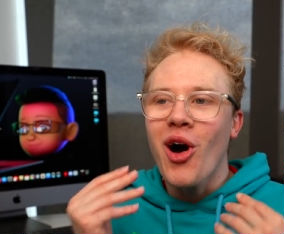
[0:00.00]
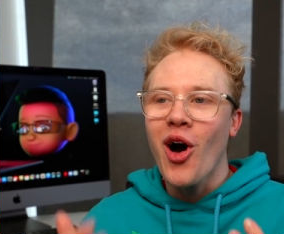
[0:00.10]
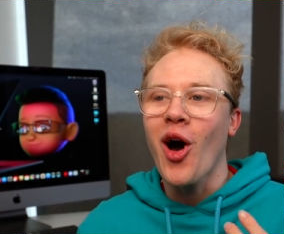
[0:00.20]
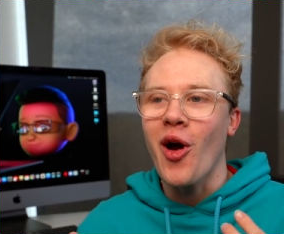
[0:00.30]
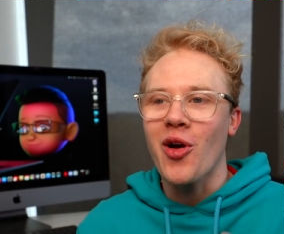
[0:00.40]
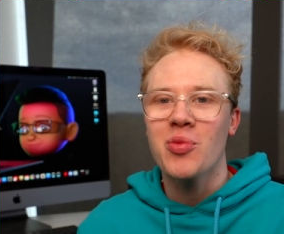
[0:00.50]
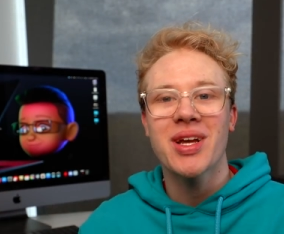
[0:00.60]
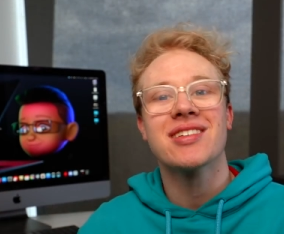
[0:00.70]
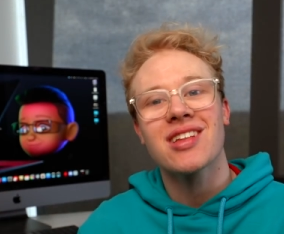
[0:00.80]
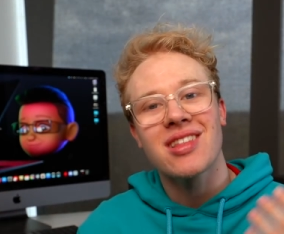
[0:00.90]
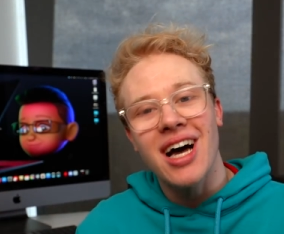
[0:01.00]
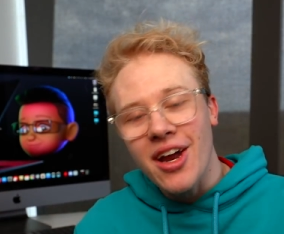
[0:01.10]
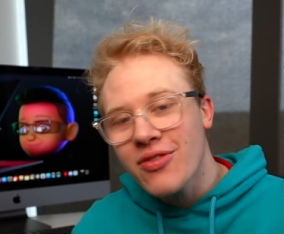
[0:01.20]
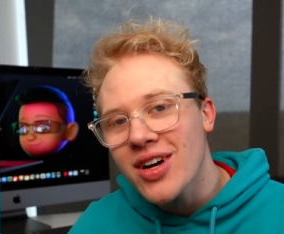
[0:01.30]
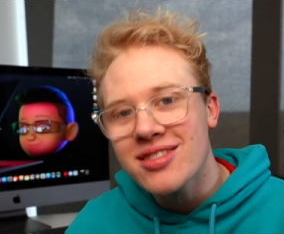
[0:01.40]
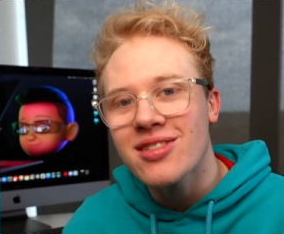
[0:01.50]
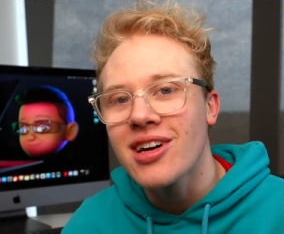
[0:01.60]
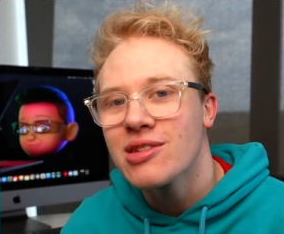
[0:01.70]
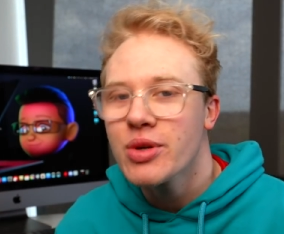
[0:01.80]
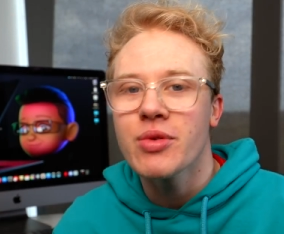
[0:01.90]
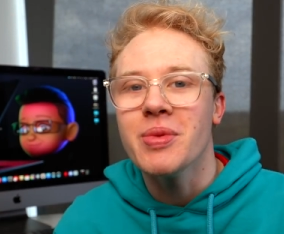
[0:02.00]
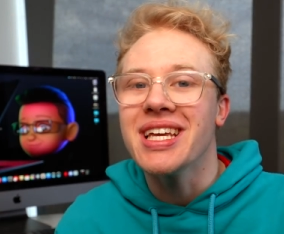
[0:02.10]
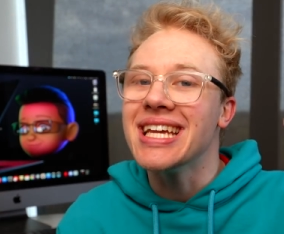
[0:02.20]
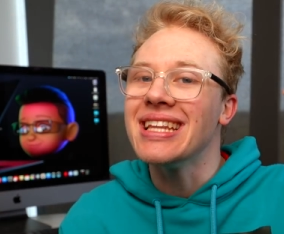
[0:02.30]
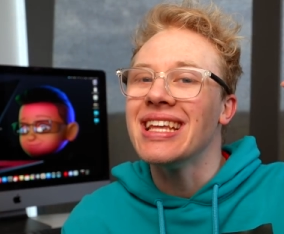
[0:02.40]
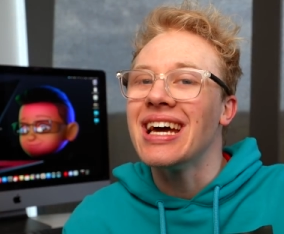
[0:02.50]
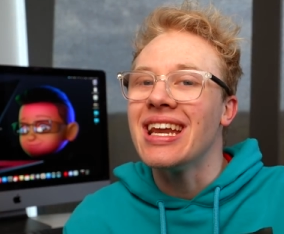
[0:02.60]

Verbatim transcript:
Speaker 1: hard because a lot of us thought that we would be getting the